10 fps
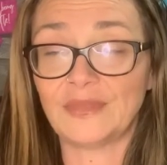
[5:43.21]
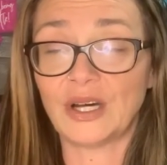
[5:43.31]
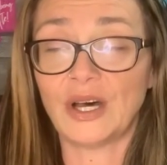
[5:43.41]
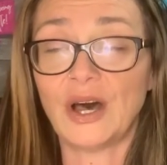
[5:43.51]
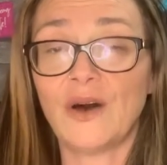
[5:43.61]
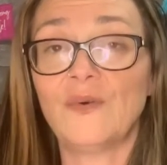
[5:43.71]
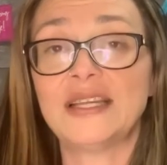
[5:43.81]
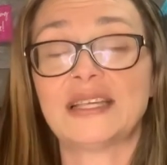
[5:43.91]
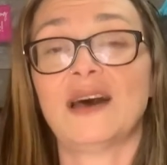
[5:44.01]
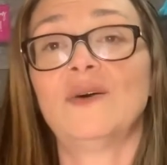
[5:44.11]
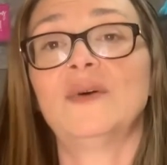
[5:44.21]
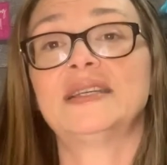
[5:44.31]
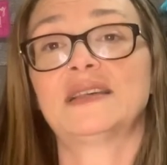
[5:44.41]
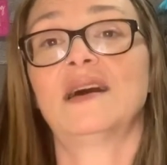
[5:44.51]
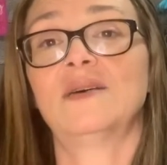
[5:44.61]
Always,
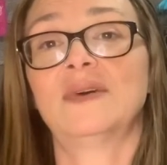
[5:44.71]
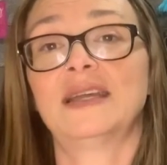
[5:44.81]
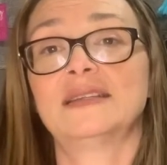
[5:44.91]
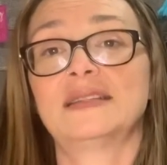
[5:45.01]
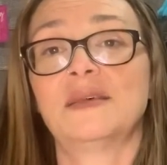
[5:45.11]
always, always,